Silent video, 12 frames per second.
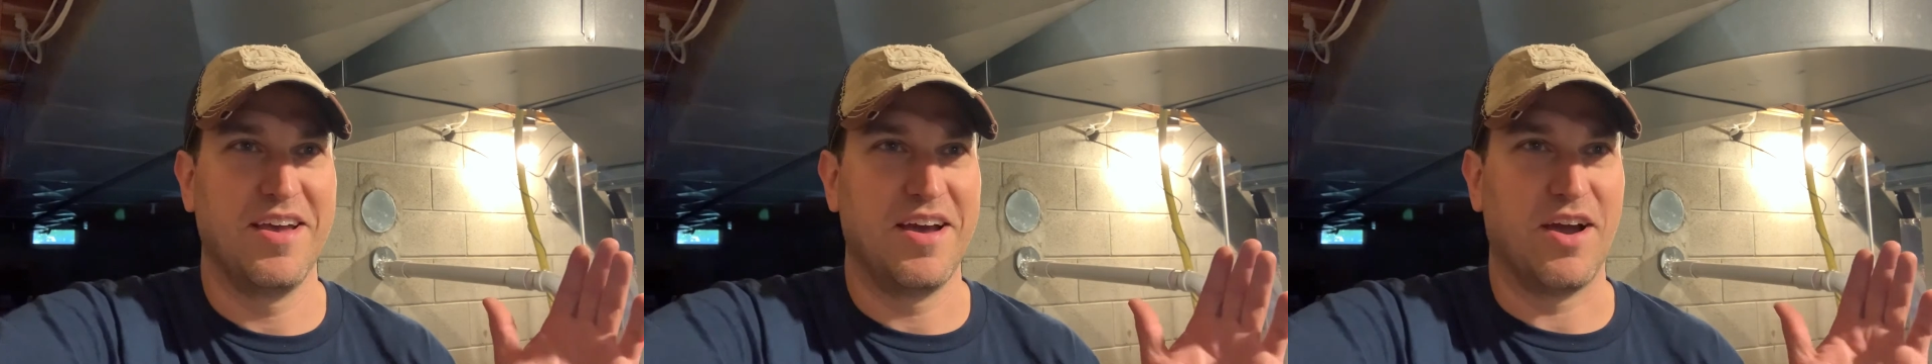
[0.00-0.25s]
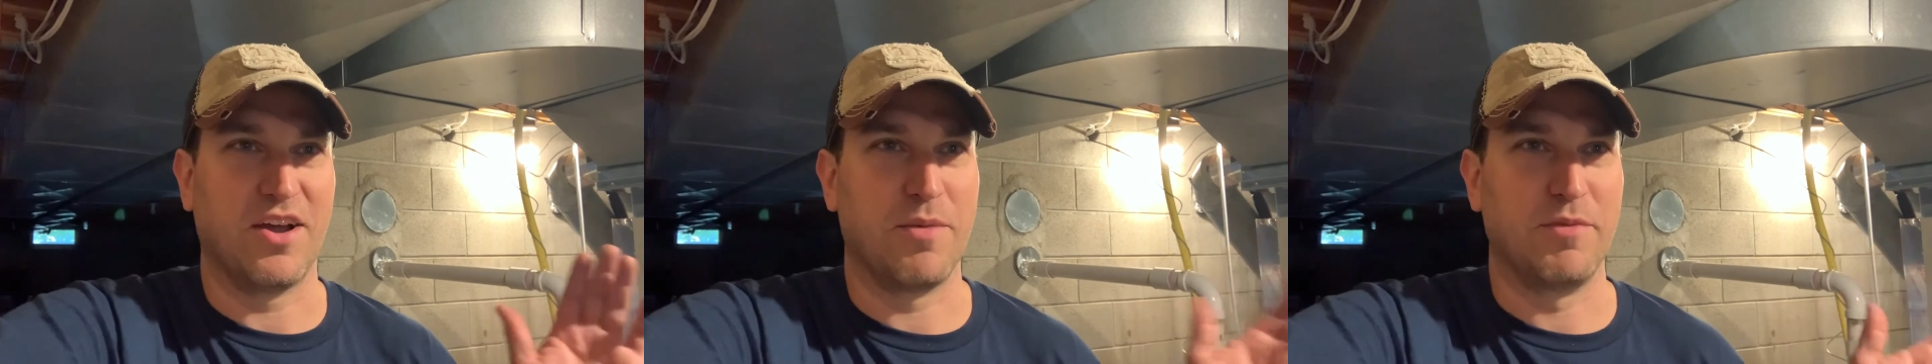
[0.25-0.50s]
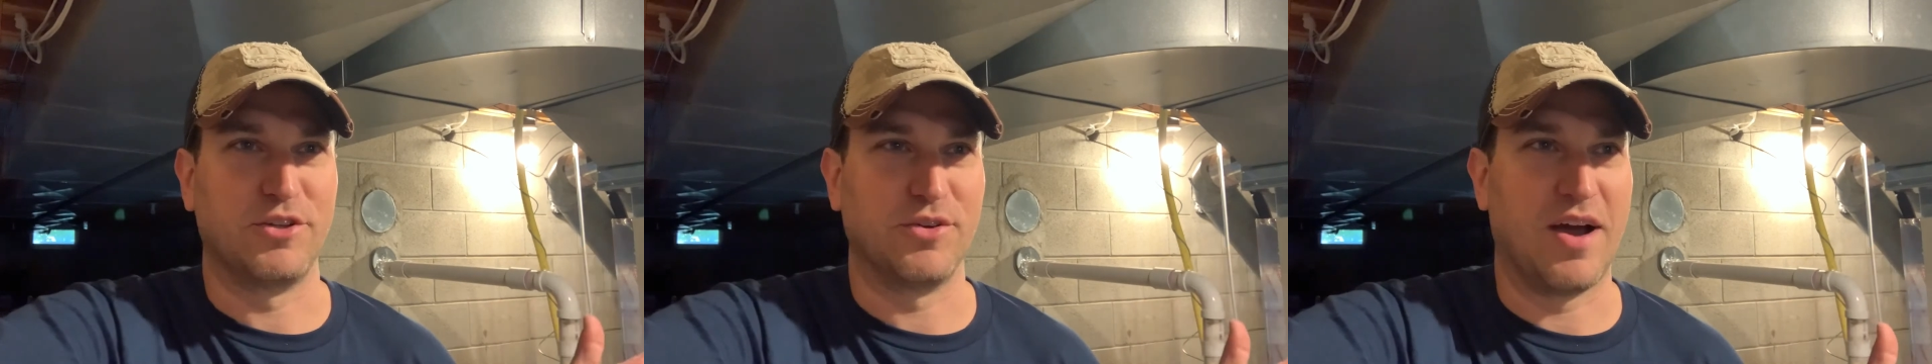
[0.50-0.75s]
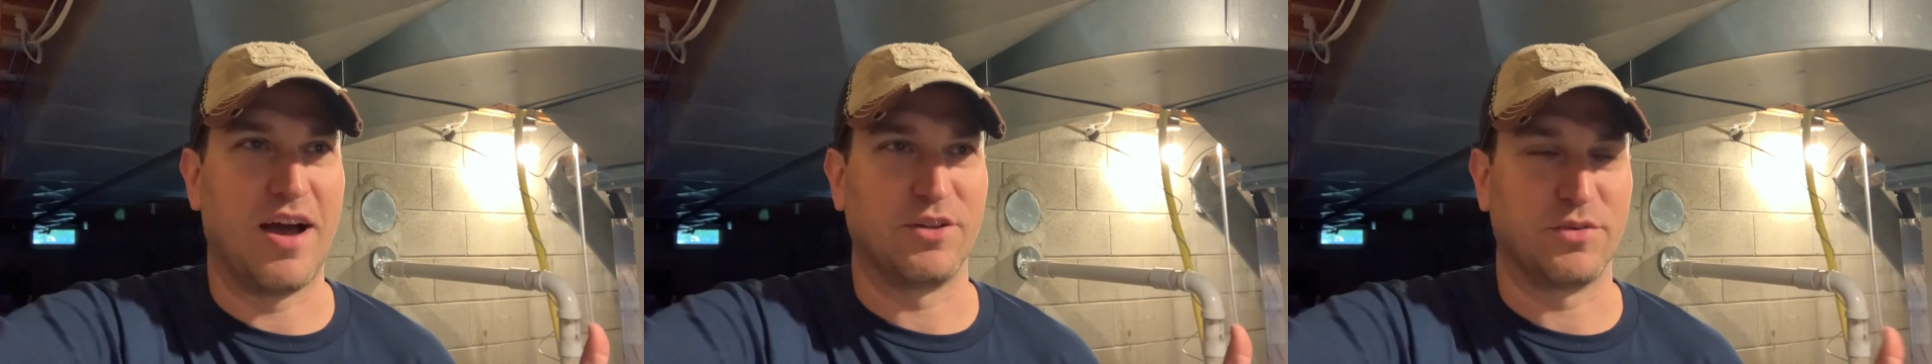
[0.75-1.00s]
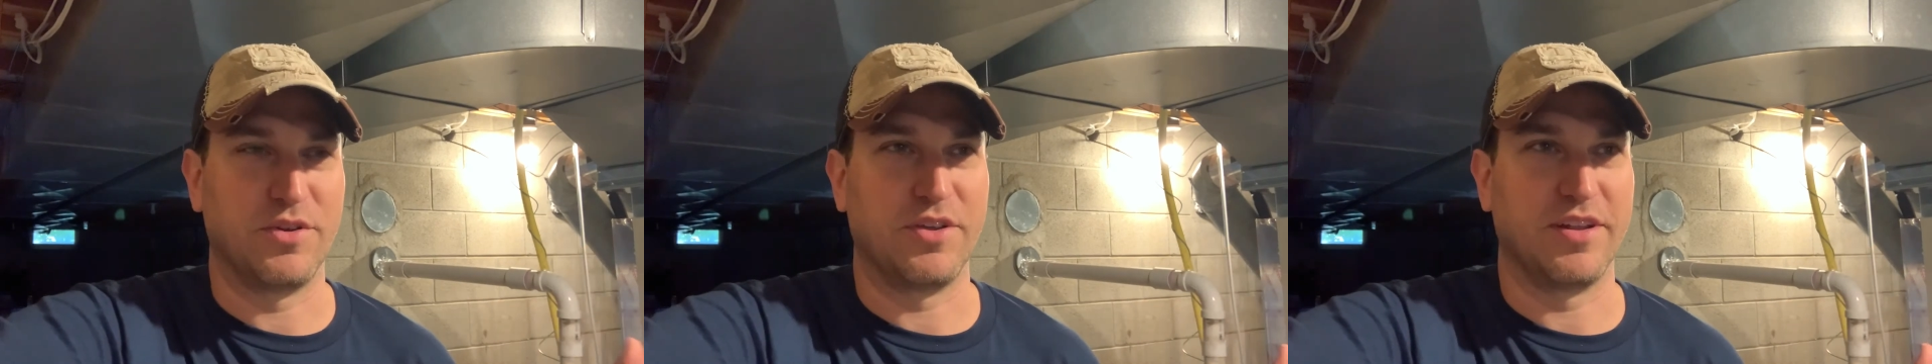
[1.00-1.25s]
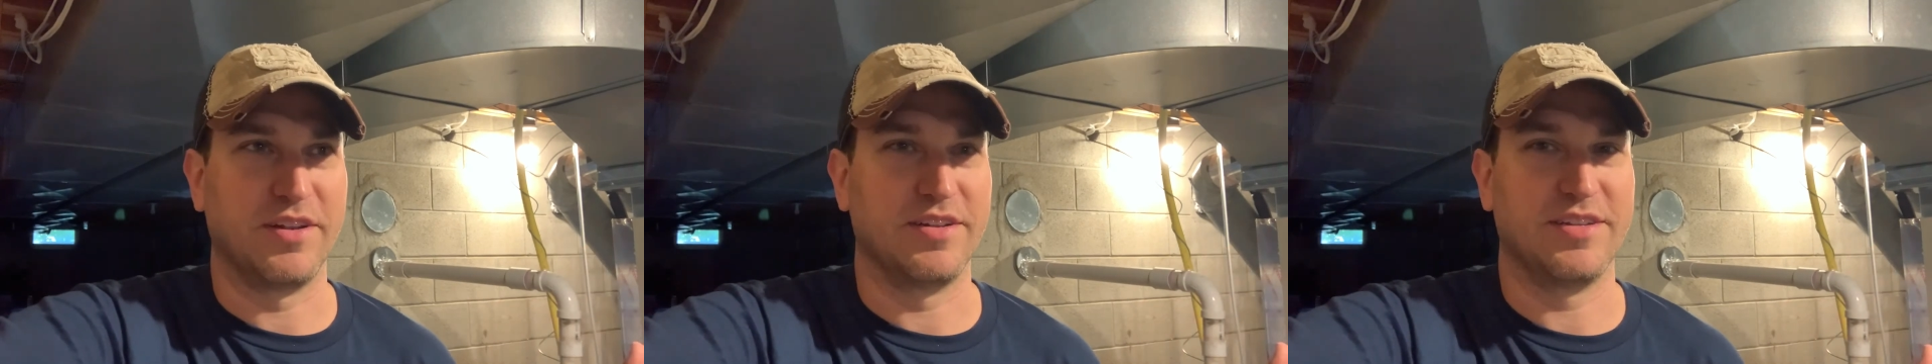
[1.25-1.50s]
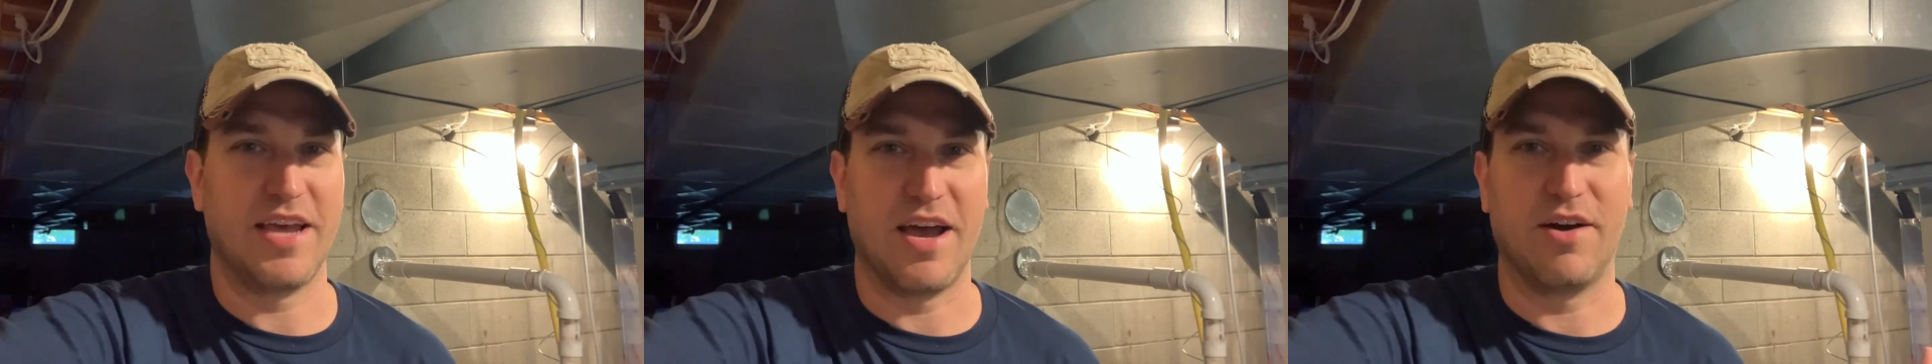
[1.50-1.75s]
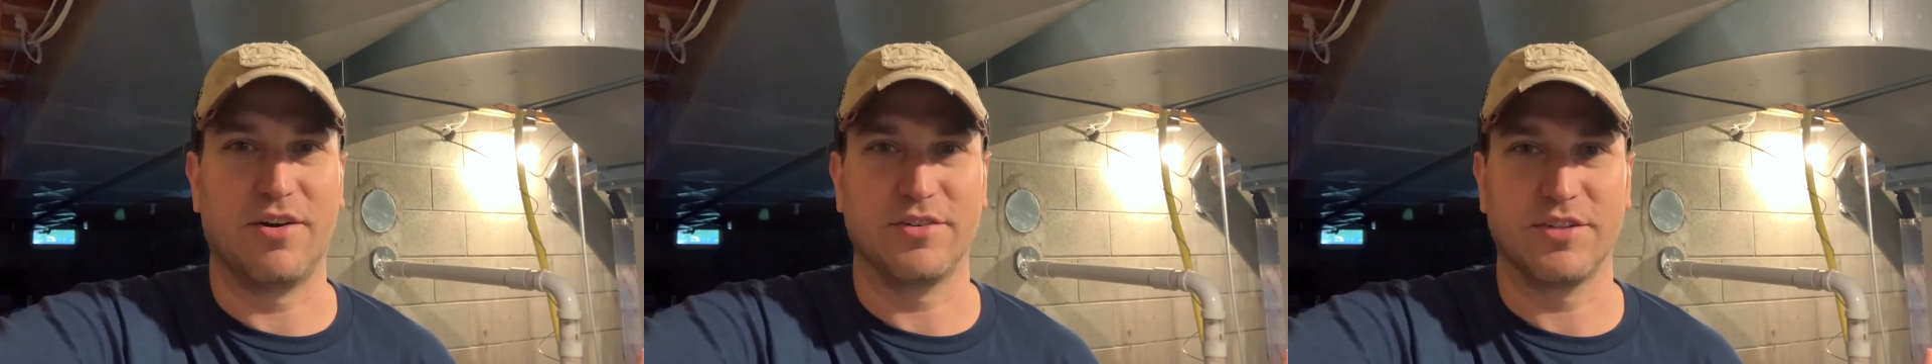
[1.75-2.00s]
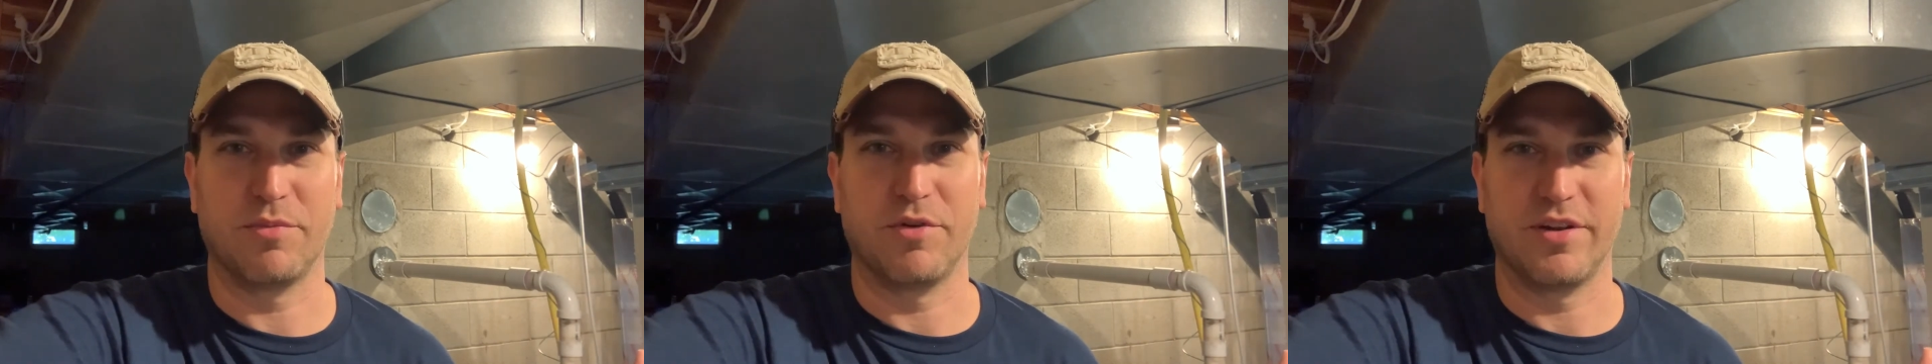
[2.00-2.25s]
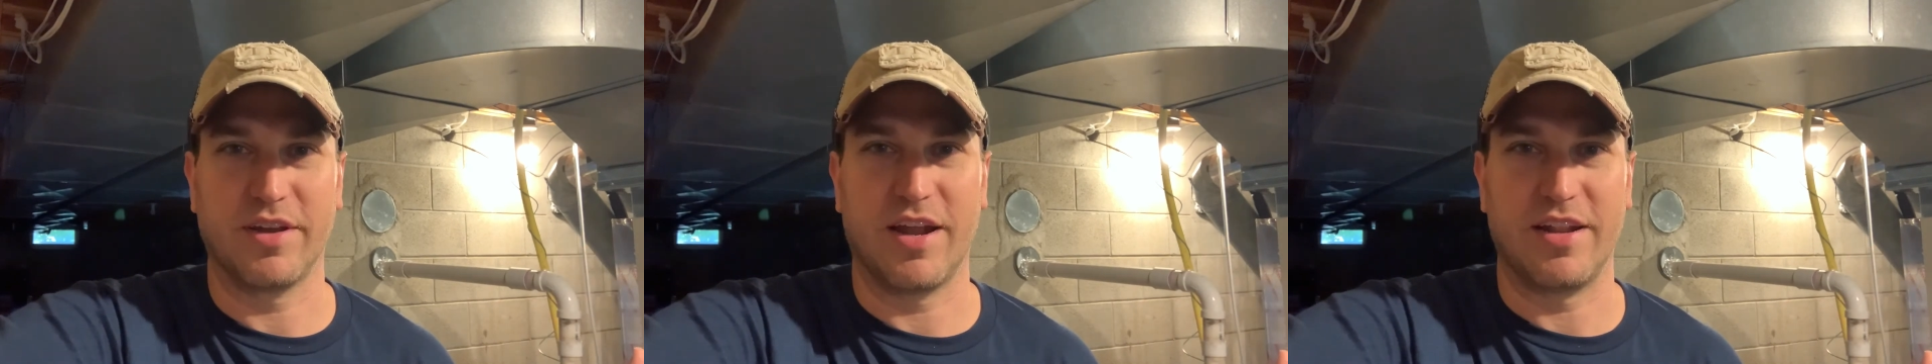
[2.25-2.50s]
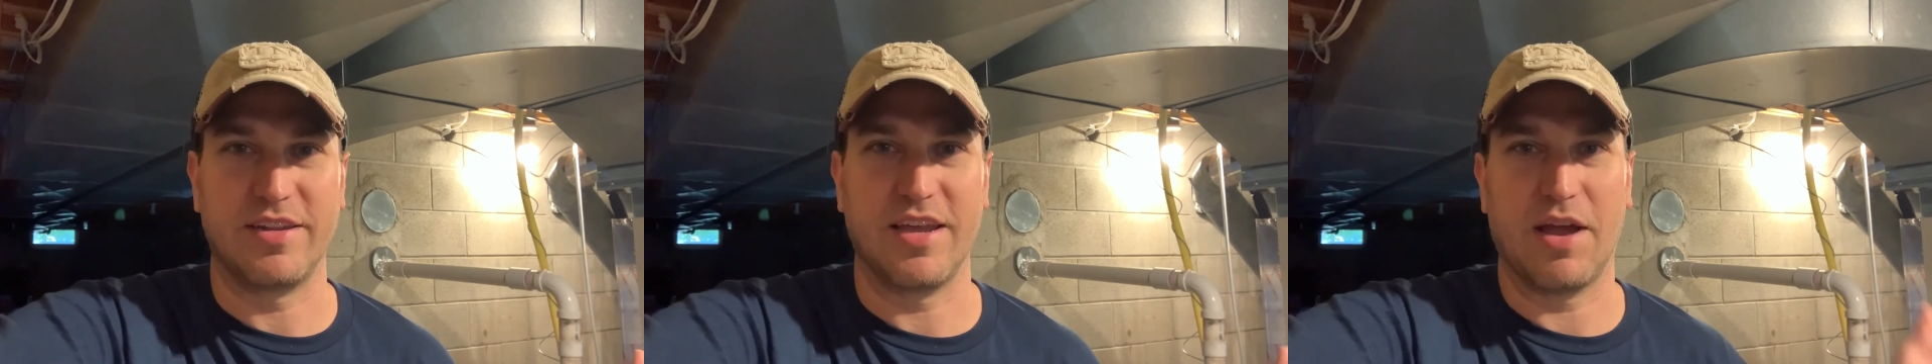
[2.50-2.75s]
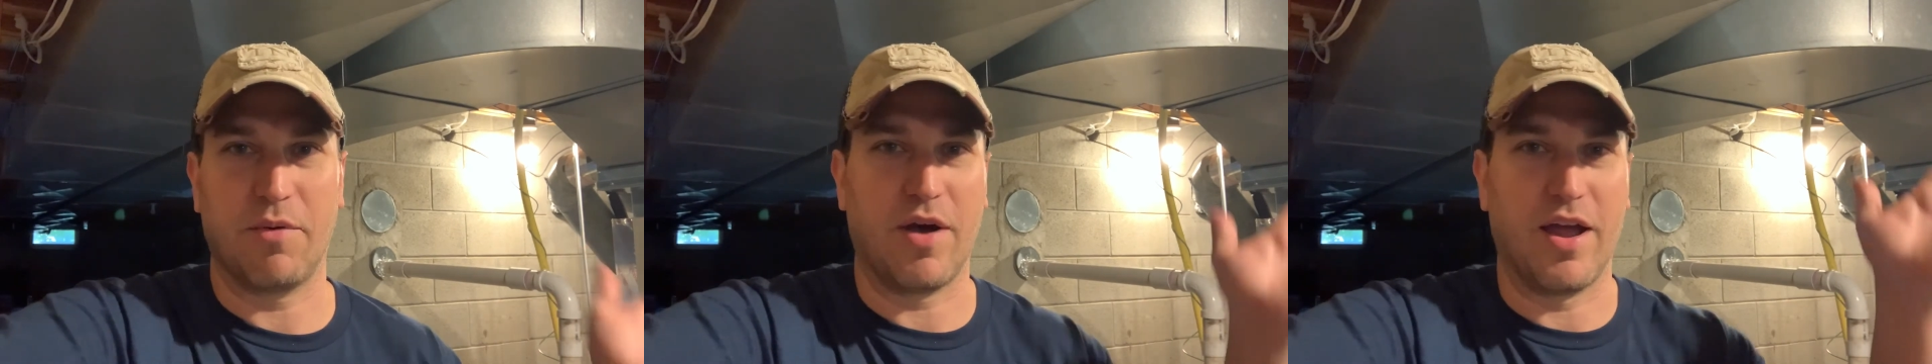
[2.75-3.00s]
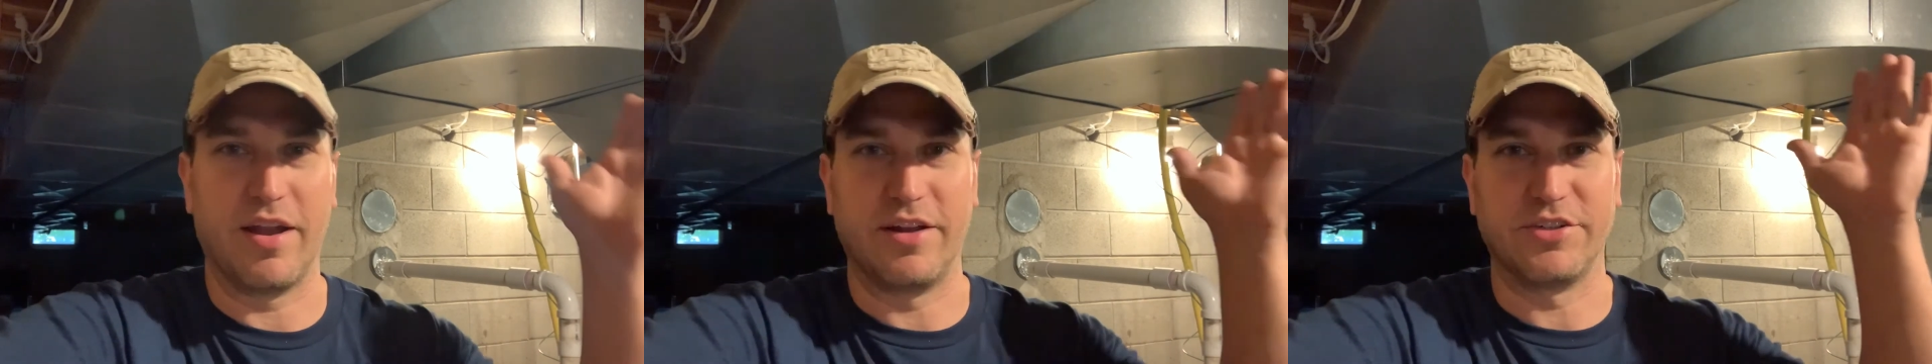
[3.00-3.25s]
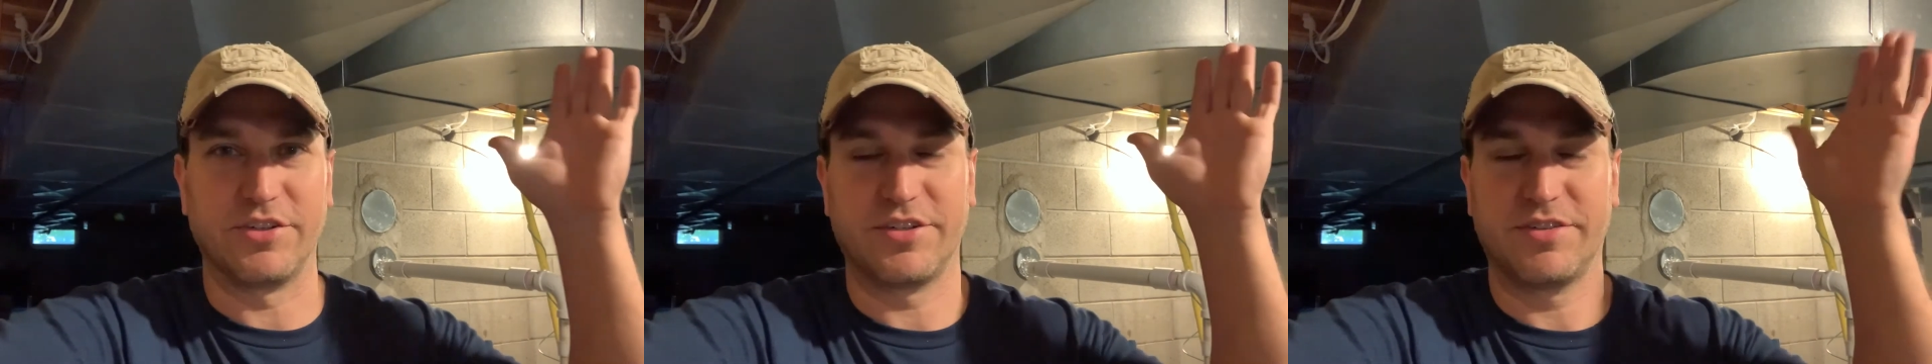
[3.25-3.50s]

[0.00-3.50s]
I'll come into a house where you can tell someone kind of DIY'd and just